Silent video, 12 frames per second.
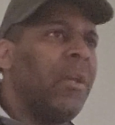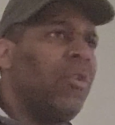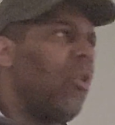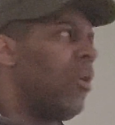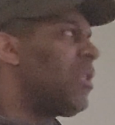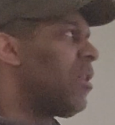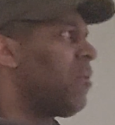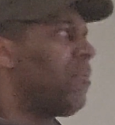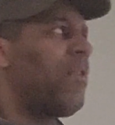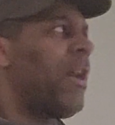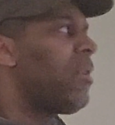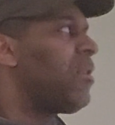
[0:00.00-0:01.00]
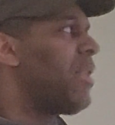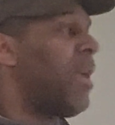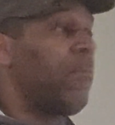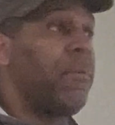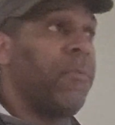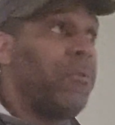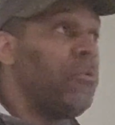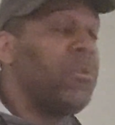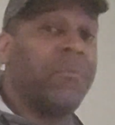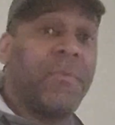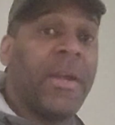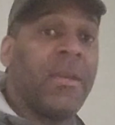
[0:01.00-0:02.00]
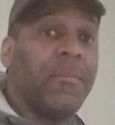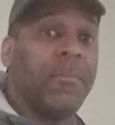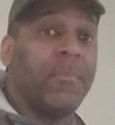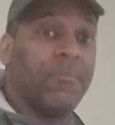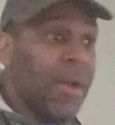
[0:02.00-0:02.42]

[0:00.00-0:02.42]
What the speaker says: and all these other fighters that refused to fight him,